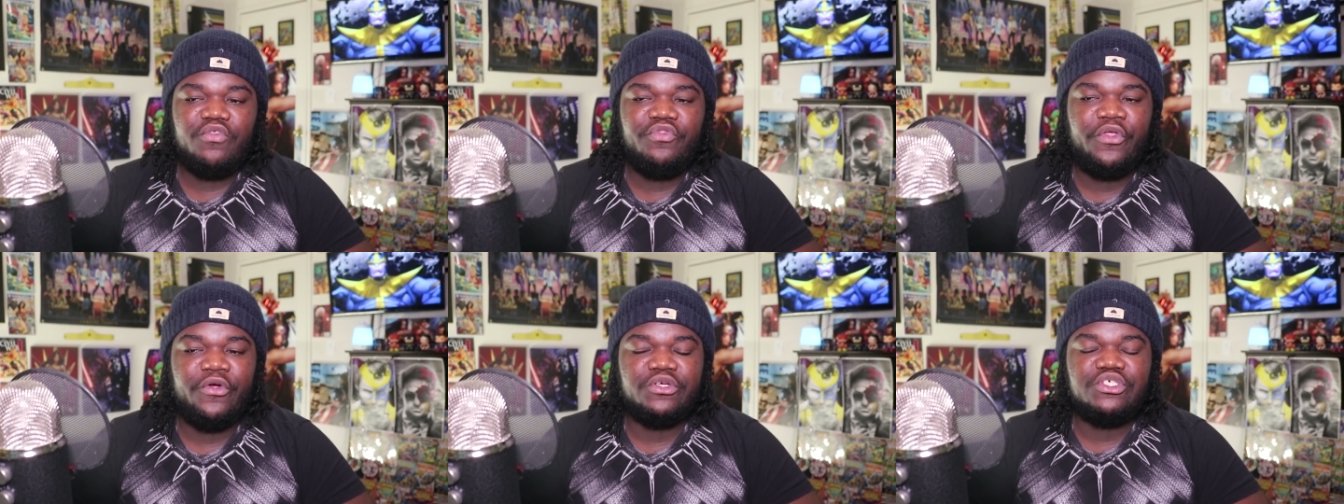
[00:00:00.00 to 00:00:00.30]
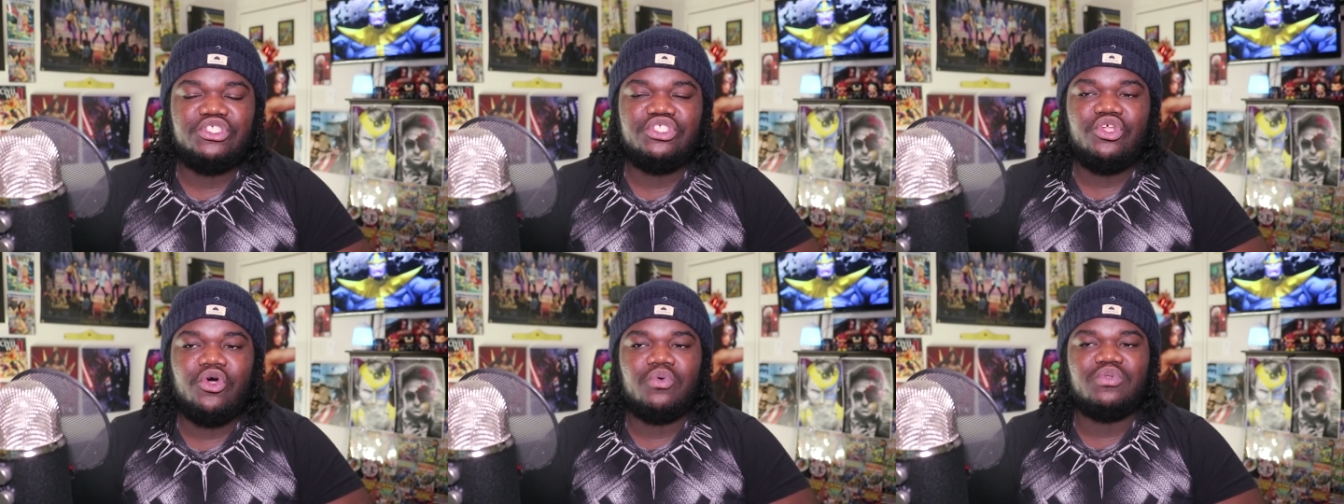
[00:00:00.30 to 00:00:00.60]

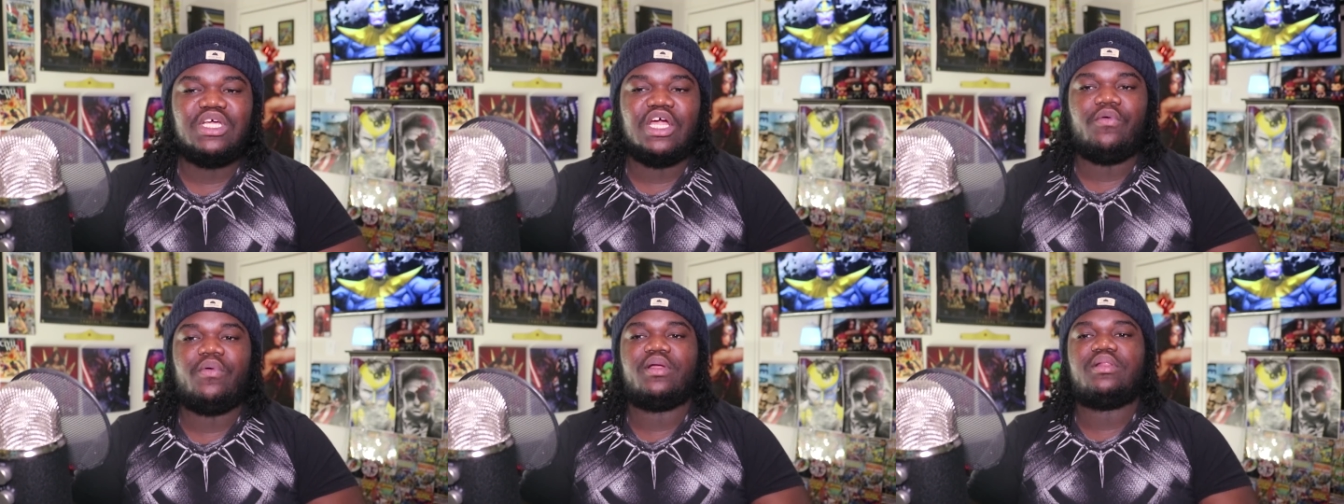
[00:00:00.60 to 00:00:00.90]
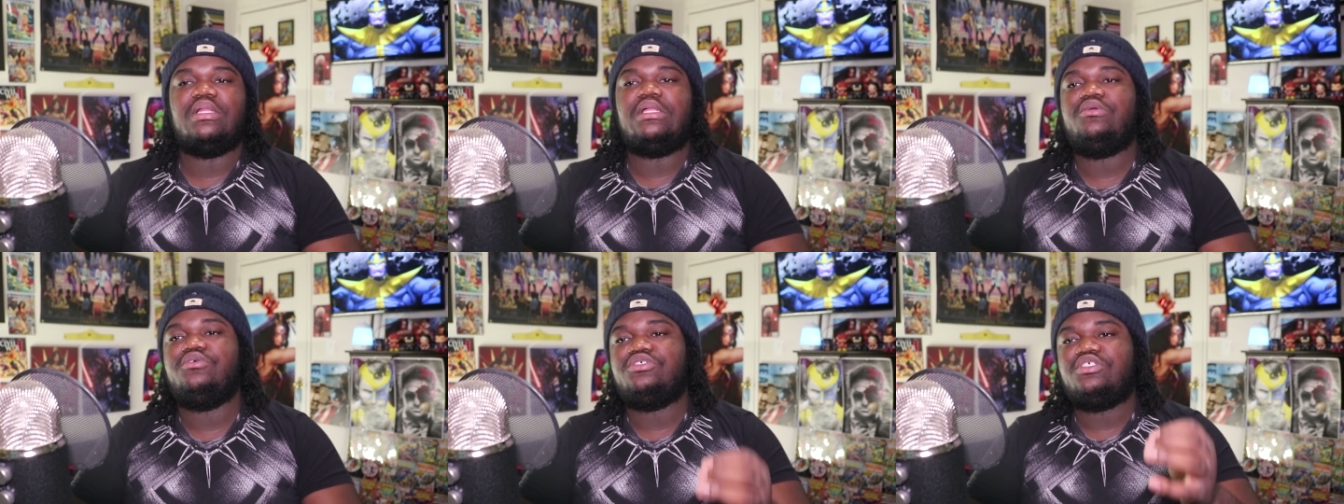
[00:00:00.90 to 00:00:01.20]
there's no
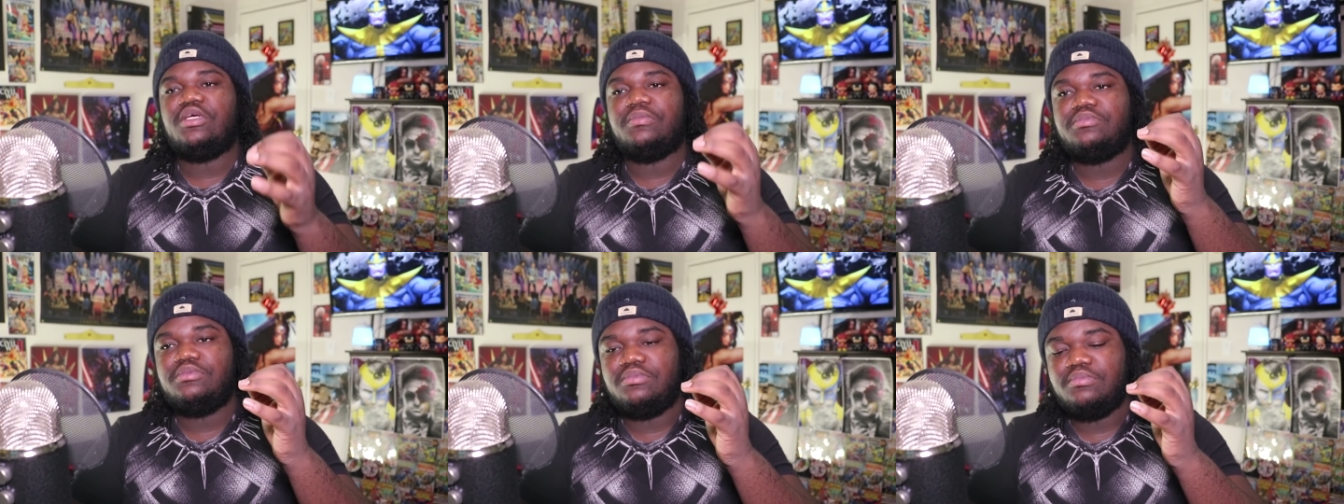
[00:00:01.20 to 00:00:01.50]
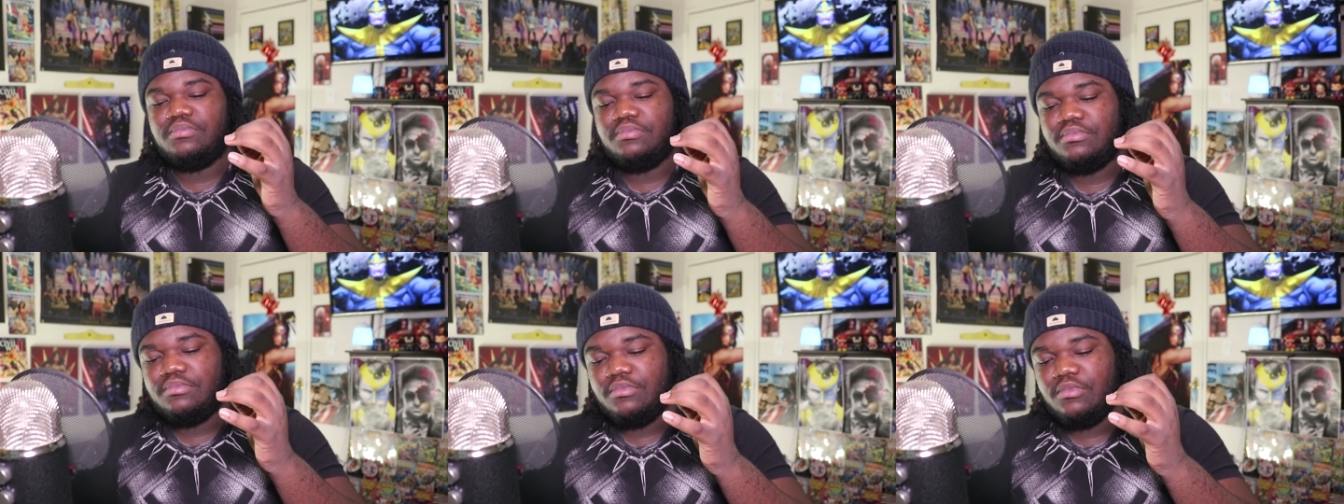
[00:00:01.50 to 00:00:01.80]
direct leadership,
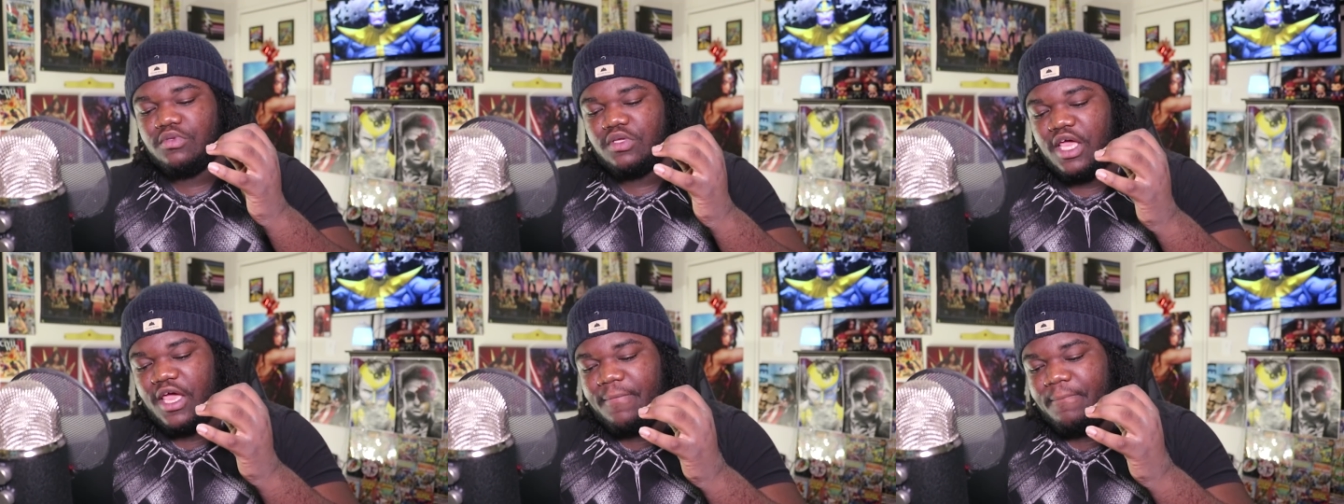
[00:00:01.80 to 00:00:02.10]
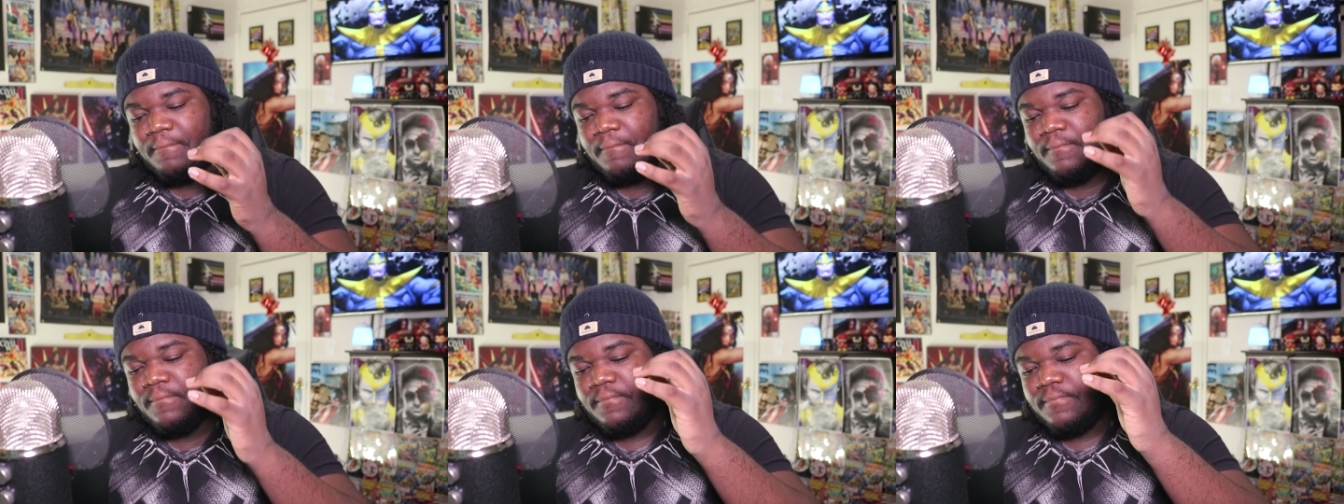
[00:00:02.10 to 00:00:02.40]
okay?